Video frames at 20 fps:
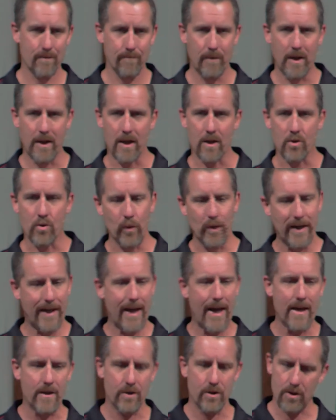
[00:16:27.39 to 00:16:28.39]
because we
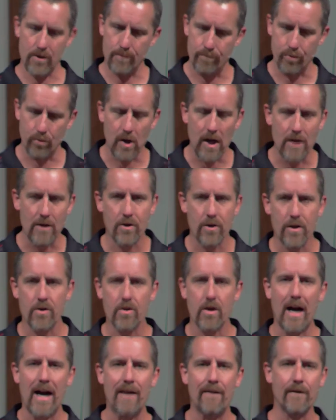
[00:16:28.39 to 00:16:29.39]
can't just brush this
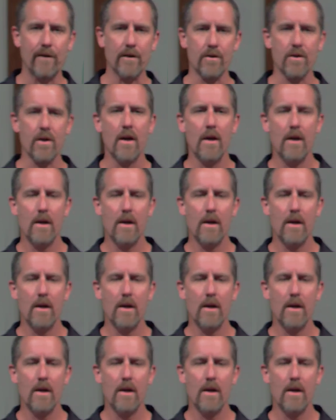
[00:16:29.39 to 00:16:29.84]
off as